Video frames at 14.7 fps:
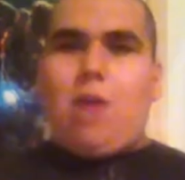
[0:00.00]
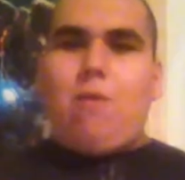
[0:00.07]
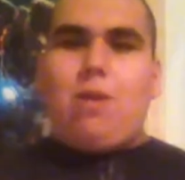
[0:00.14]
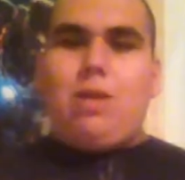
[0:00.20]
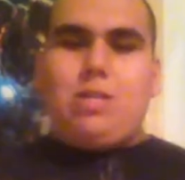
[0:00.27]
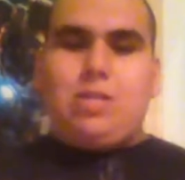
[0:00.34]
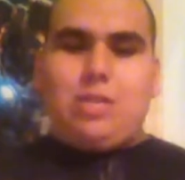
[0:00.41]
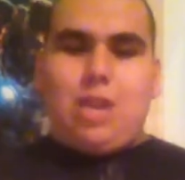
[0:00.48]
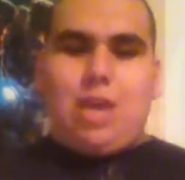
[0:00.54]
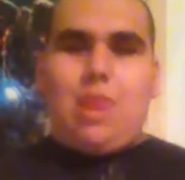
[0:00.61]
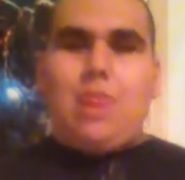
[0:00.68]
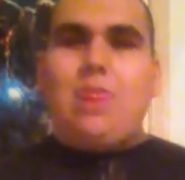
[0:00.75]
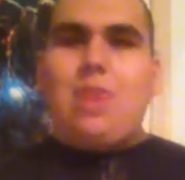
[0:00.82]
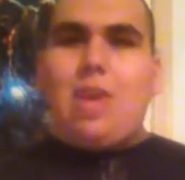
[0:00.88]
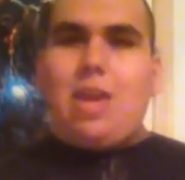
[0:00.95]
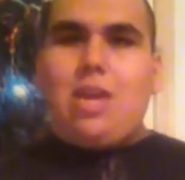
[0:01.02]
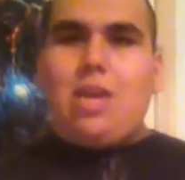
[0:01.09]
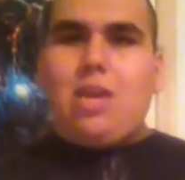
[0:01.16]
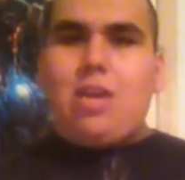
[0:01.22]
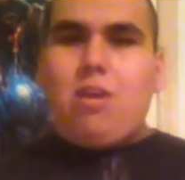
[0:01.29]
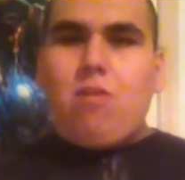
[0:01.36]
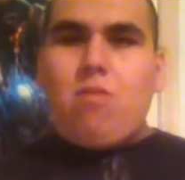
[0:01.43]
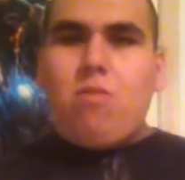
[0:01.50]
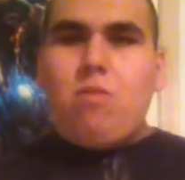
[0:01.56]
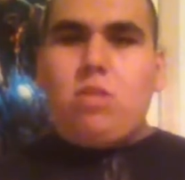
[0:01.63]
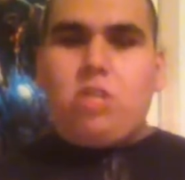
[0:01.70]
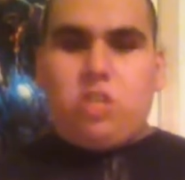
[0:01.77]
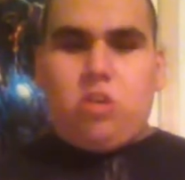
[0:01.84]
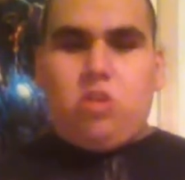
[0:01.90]
I want to say thank you
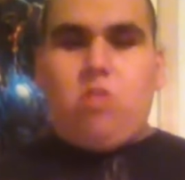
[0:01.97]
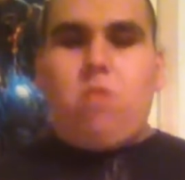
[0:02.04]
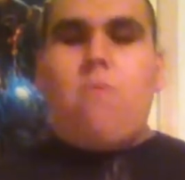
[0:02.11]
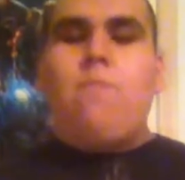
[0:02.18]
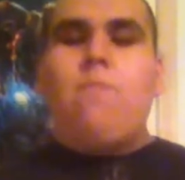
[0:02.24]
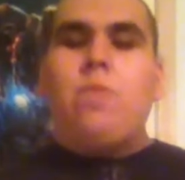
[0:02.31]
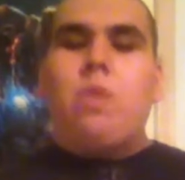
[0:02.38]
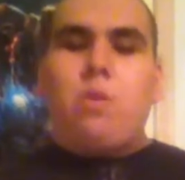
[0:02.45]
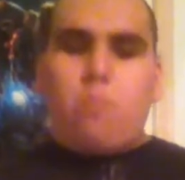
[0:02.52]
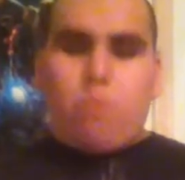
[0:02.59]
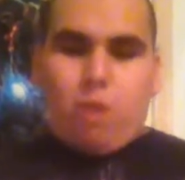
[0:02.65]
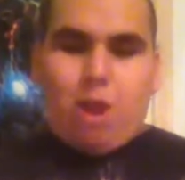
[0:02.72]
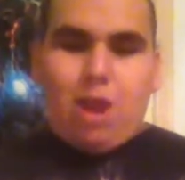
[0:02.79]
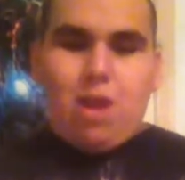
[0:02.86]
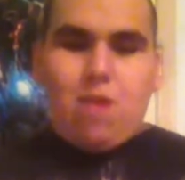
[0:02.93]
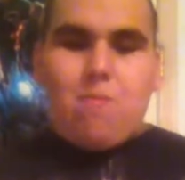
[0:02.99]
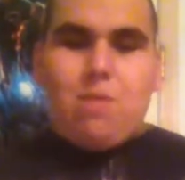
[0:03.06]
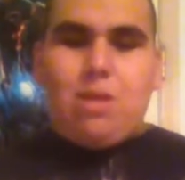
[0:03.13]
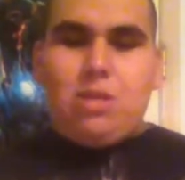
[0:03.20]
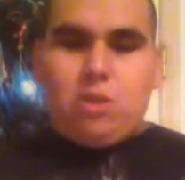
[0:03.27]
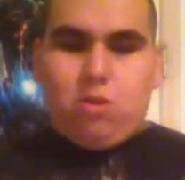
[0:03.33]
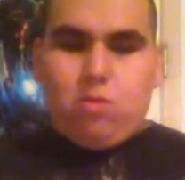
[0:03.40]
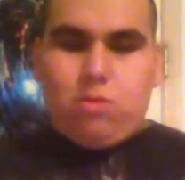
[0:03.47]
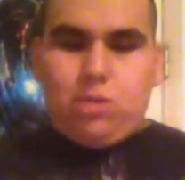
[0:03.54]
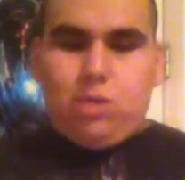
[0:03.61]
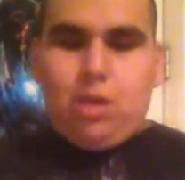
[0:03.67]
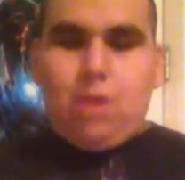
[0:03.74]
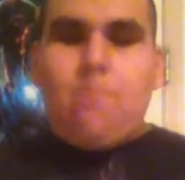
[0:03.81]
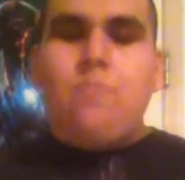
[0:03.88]
to Brian
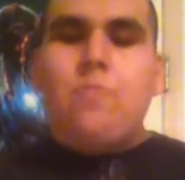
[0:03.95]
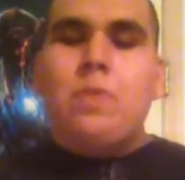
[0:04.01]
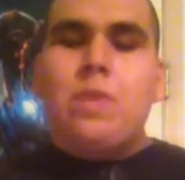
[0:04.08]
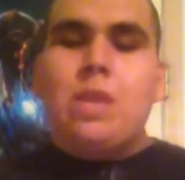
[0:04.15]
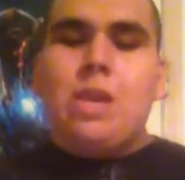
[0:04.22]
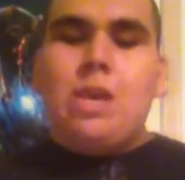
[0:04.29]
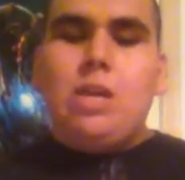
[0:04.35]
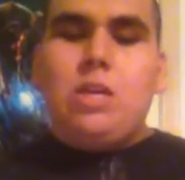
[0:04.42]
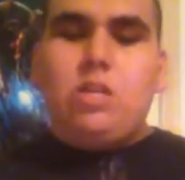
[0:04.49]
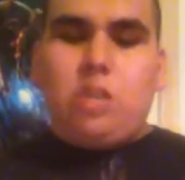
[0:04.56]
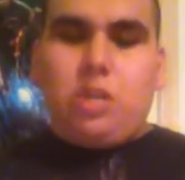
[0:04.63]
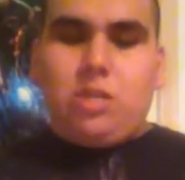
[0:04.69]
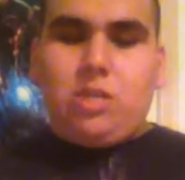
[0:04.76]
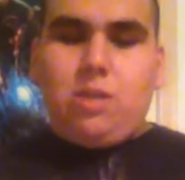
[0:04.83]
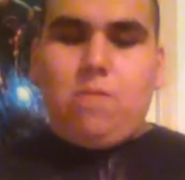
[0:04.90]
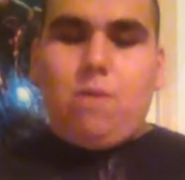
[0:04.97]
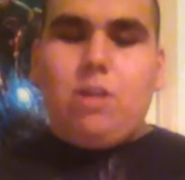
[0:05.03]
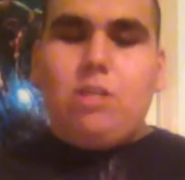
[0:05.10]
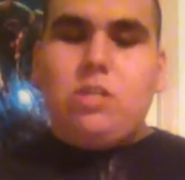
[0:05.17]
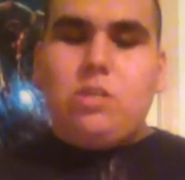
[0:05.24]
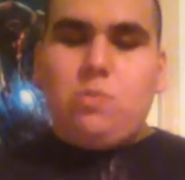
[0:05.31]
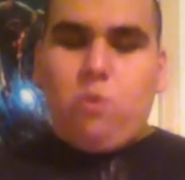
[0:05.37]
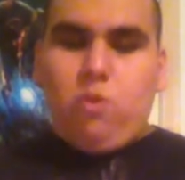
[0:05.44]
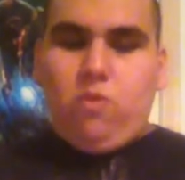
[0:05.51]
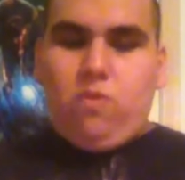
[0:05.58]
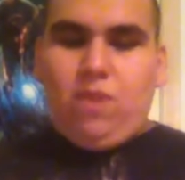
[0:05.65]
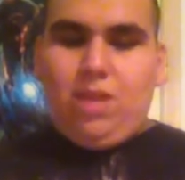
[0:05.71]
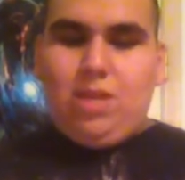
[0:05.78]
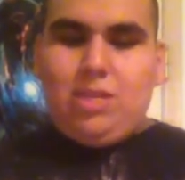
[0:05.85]
Mendoza, Justin Watches
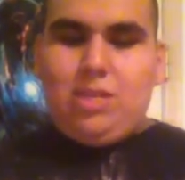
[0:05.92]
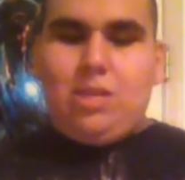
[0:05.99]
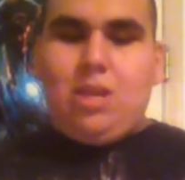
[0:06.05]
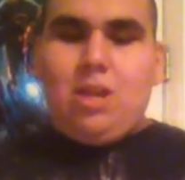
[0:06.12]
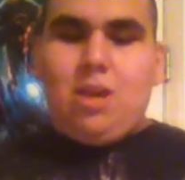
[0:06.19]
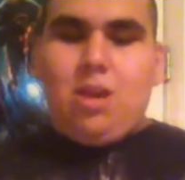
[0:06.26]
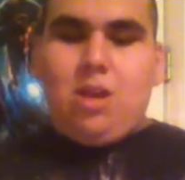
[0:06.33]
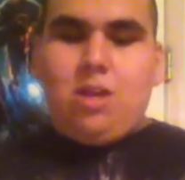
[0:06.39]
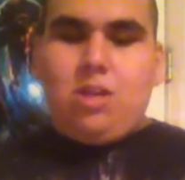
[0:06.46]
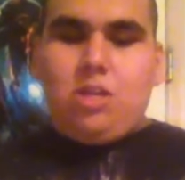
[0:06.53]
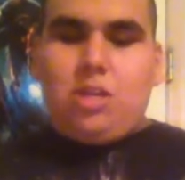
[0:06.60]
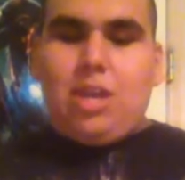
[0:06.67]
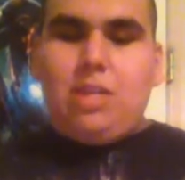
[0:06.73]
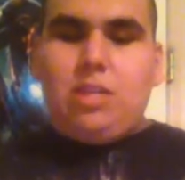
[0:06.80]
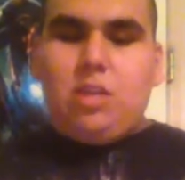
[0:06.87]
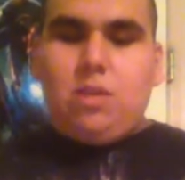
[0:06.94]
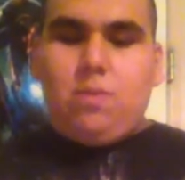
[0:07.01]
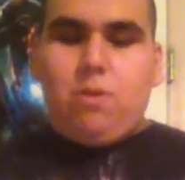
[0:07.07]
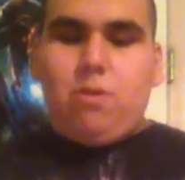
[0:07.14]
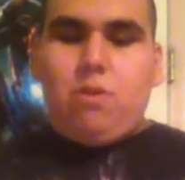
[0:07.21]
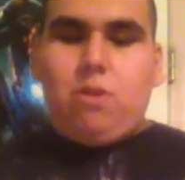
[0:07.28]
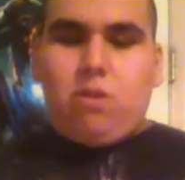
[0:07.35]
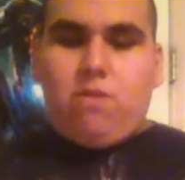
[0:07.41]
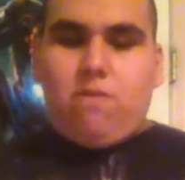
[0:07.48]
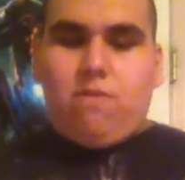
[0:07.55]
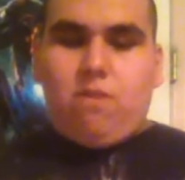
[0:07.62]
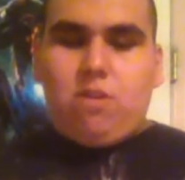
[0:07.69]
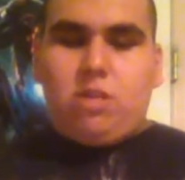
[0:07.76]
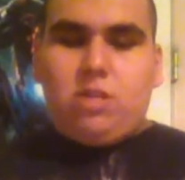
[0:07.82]
Movies, JW
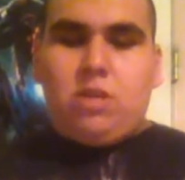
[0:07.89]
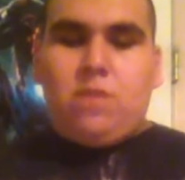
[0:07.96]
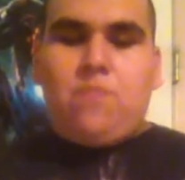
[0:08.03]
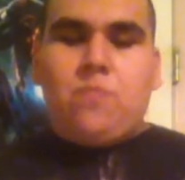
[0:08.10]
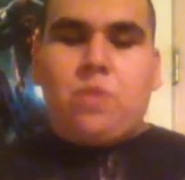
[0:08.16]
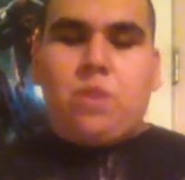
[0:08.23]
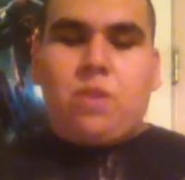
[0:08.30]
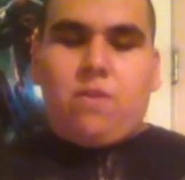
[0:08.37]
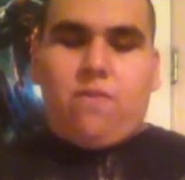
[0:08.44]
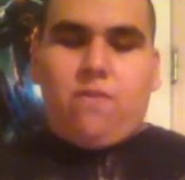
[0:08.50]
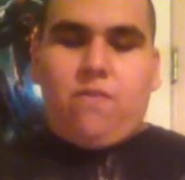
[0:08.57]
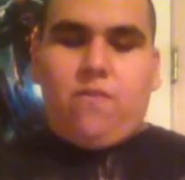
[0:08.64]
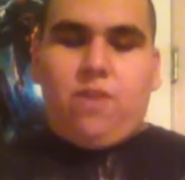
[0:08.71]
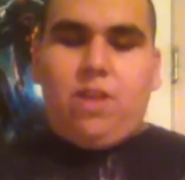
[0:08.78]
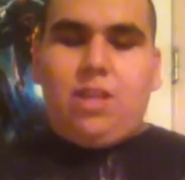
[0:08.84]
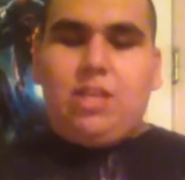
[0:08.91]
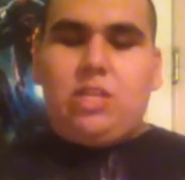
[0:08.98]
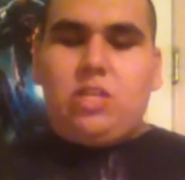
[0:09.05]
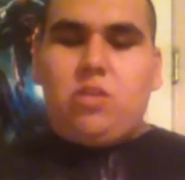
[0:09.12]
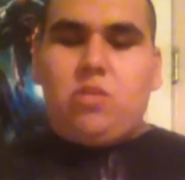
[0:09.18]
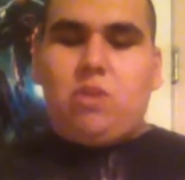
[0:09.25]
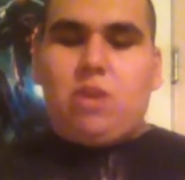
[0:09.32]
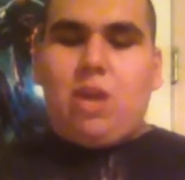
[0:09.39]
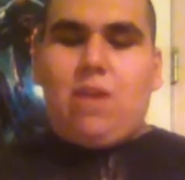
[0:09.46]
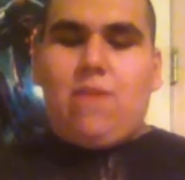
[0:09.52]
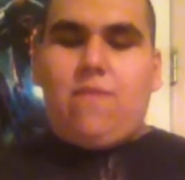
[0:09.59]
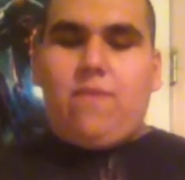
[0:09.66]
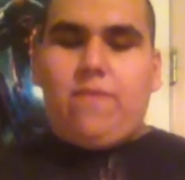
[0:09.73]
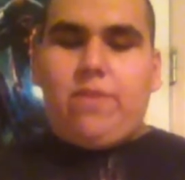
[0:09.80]
Universe, Philly
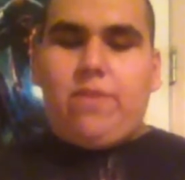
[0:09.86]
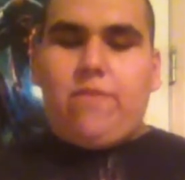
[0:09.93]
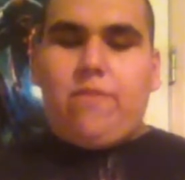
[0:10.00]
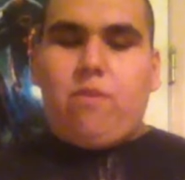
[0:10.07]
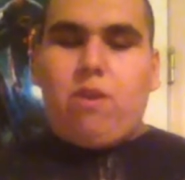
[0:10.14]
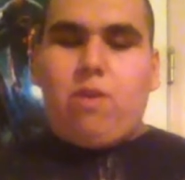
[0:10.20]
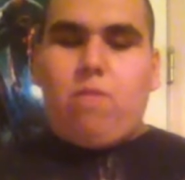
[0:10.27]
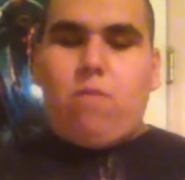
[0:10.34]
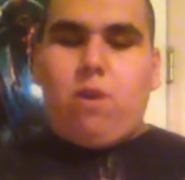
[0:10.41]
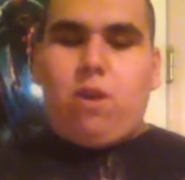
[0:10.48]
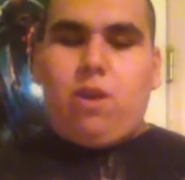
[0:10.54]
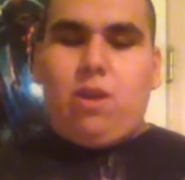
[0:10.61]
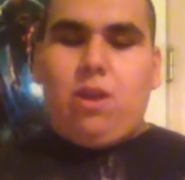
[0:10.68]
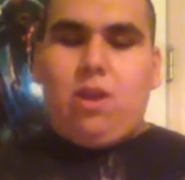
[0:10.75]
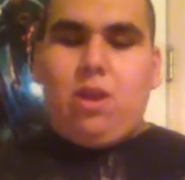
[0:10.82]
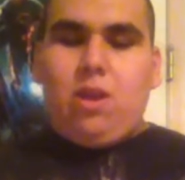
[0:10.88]
2K5041,